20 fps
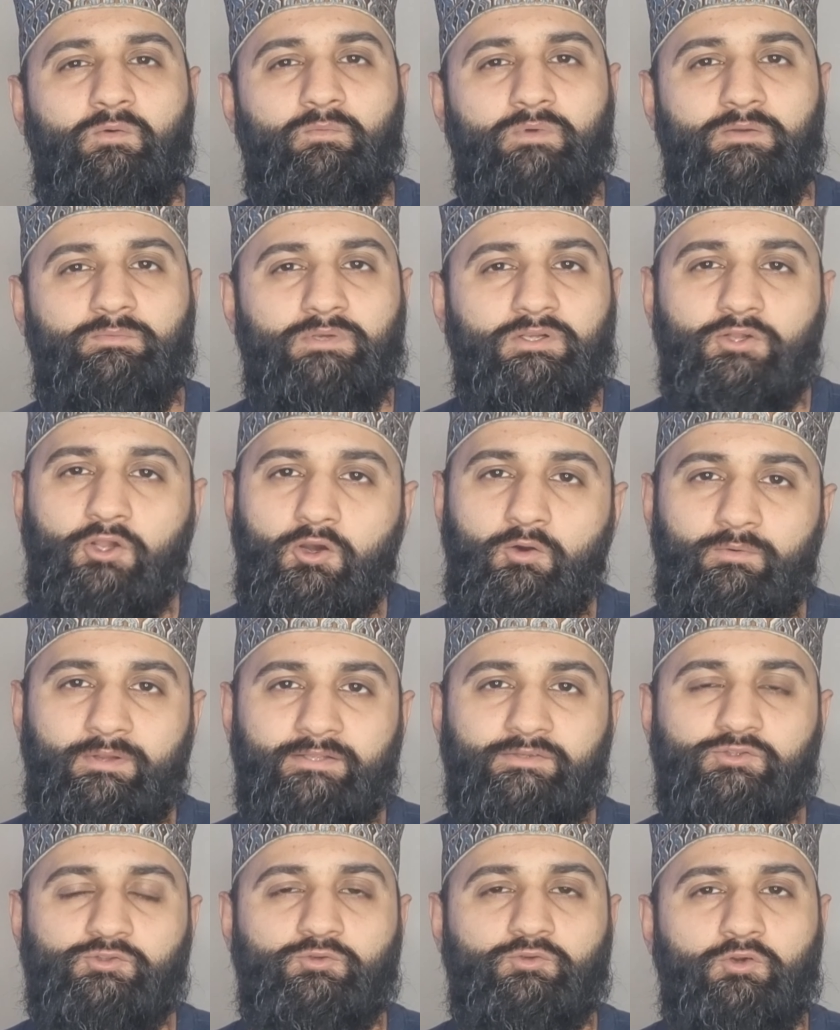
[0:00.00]
We will go
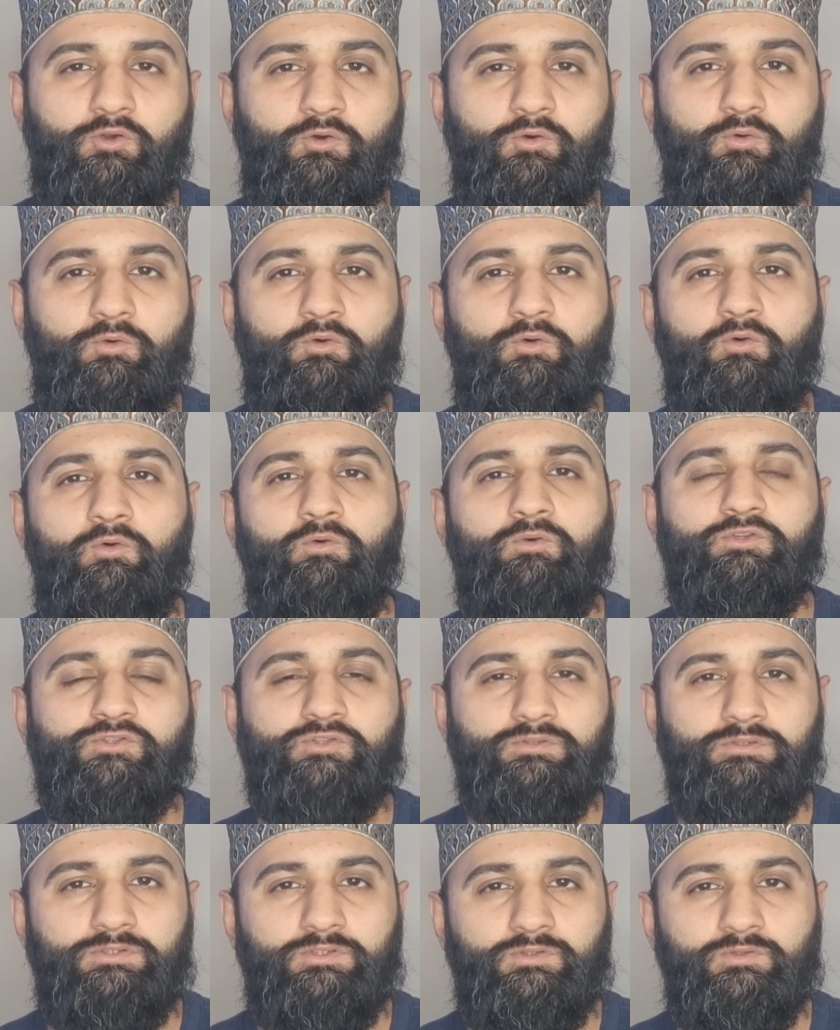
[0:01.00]
into Ruku,
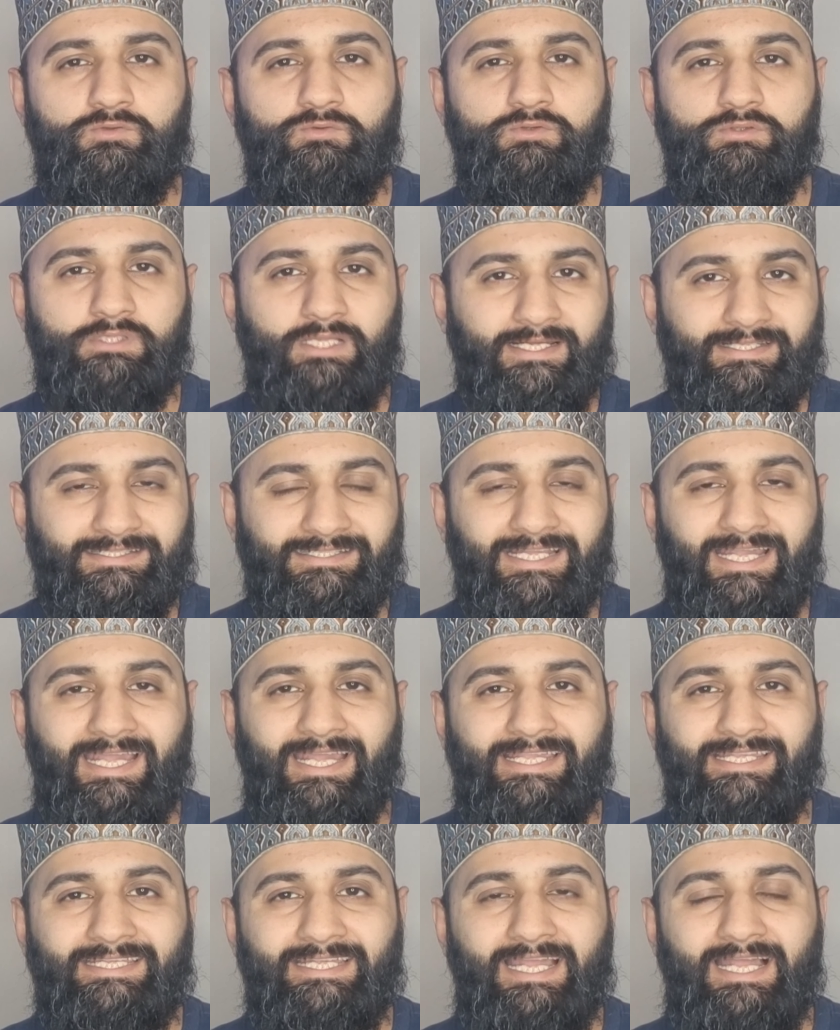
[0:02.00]
Sujood,
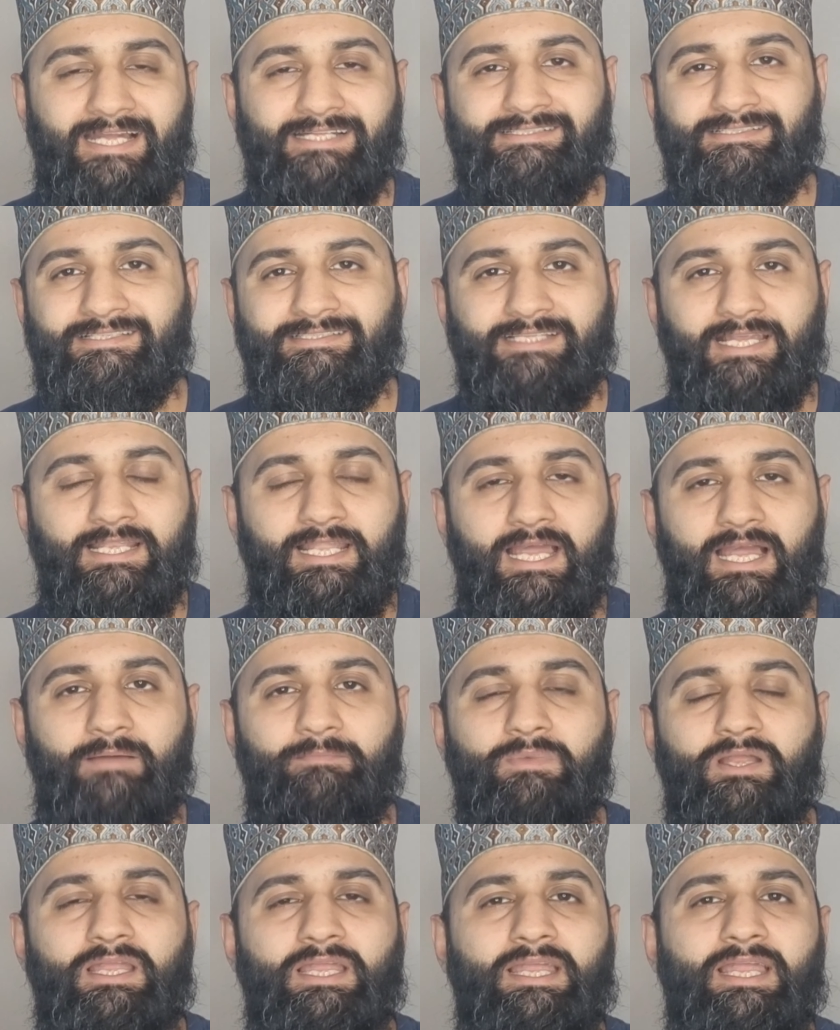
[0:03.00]
Tahiyyat,
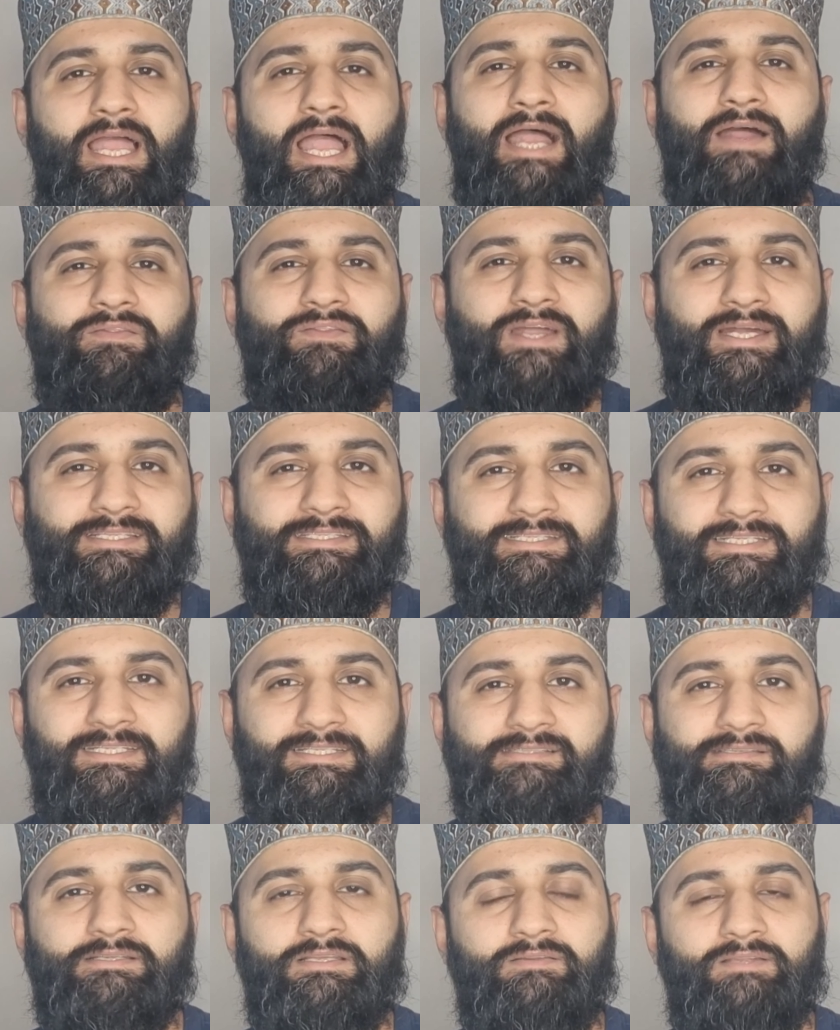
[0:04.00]
Salam, and that
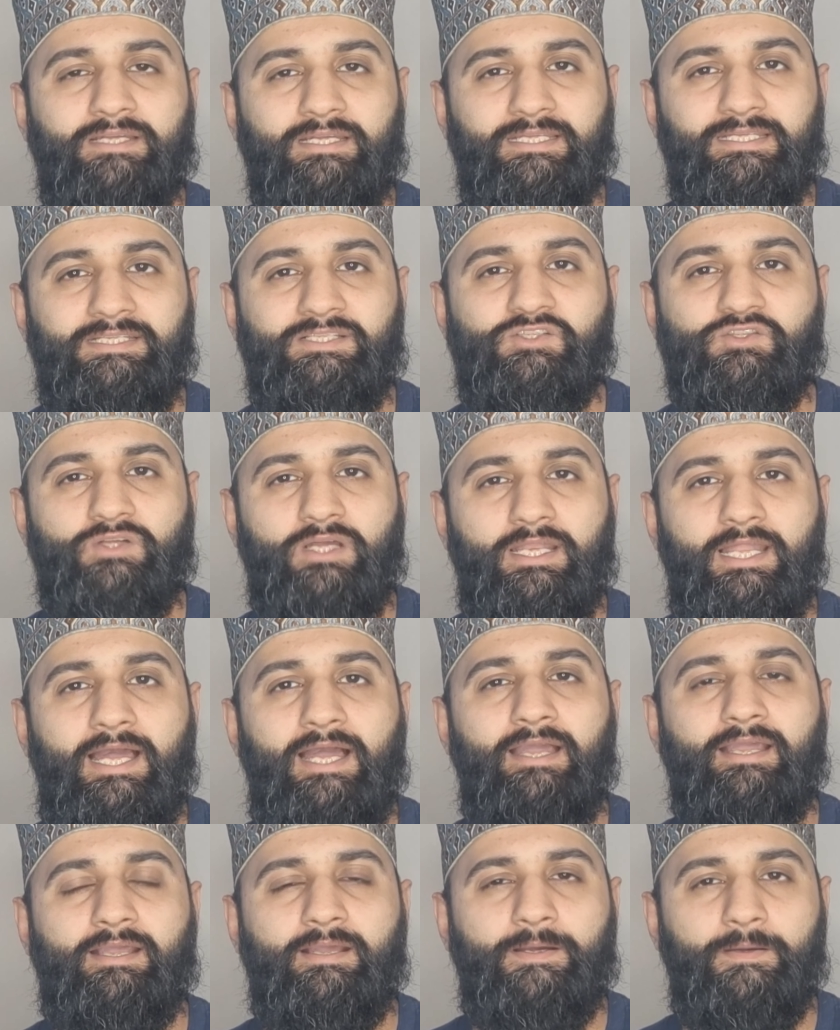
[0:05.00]
is the Eid
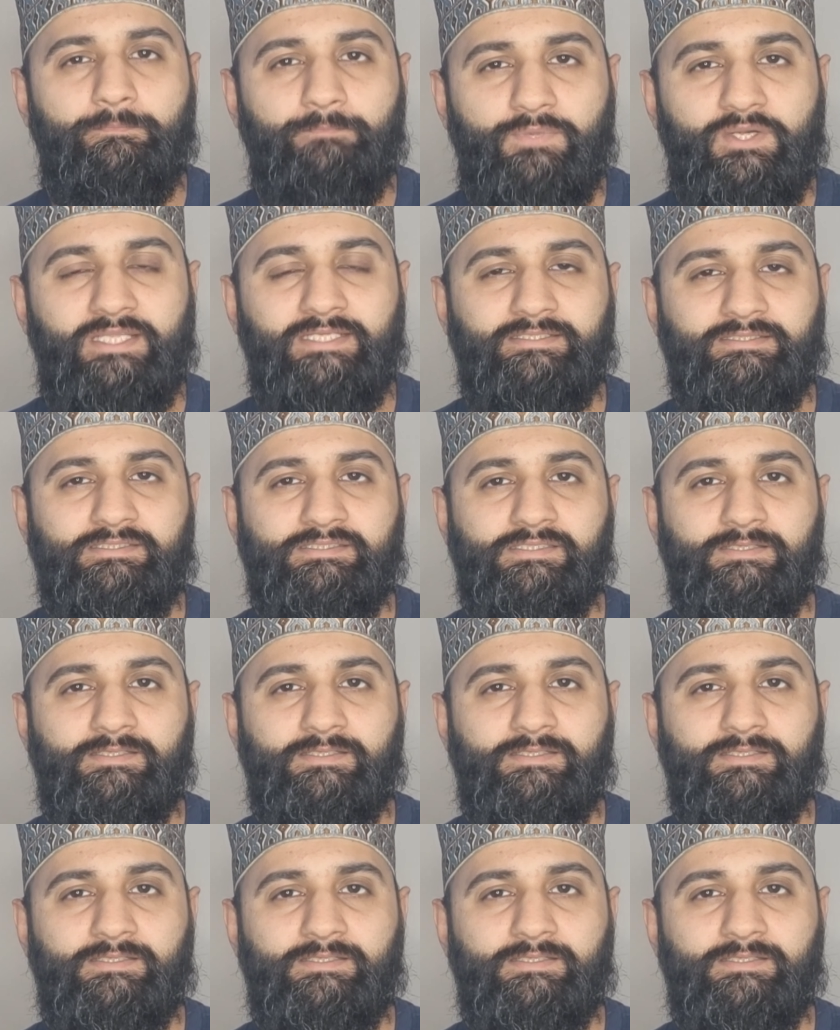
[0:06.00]
Salah complete.